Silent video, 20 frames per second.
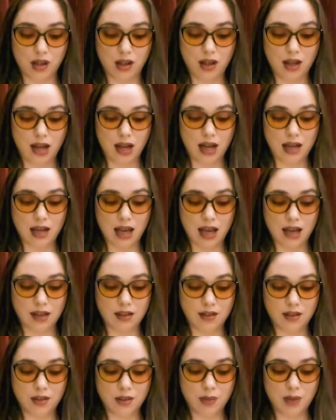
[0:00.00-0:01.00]
and
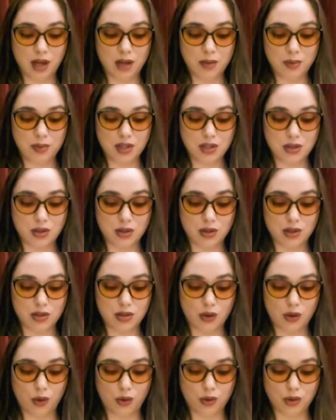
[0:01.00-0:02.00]
added them up into a
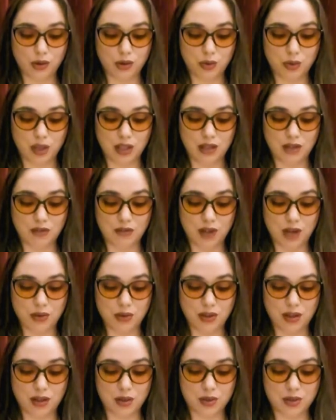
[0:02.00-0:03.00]
total when he found
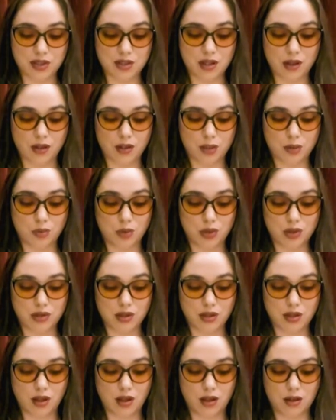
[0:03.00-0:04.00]
that there was nothing more to
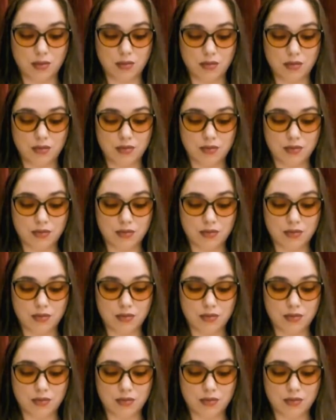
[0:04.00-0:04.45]
come.